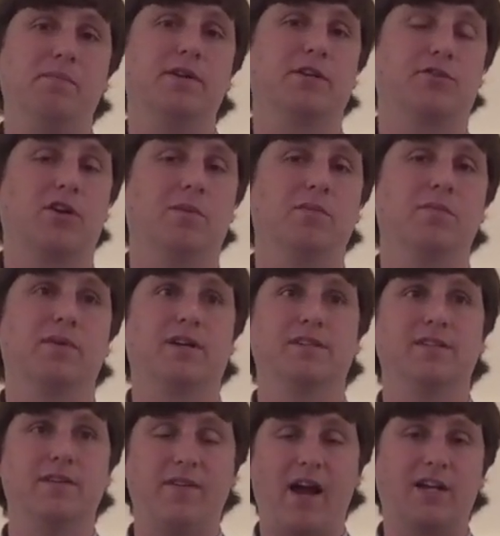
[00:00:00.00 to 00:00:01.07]
big trouble
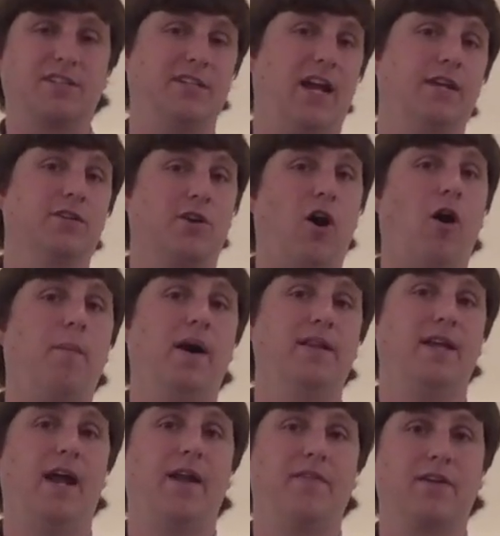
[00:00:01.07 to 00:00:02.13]
because they've actually had to call my
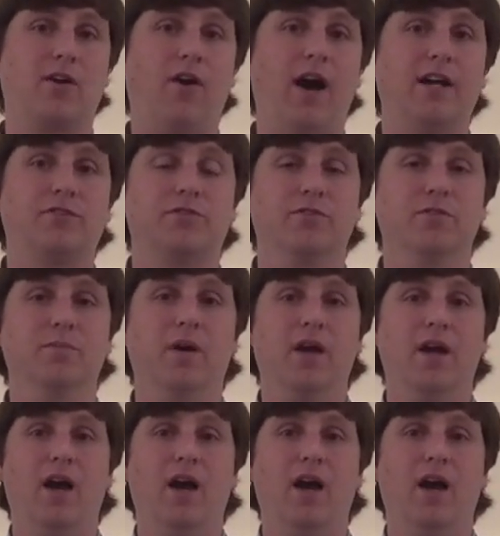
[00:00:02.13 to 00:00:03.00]
dad at the classroom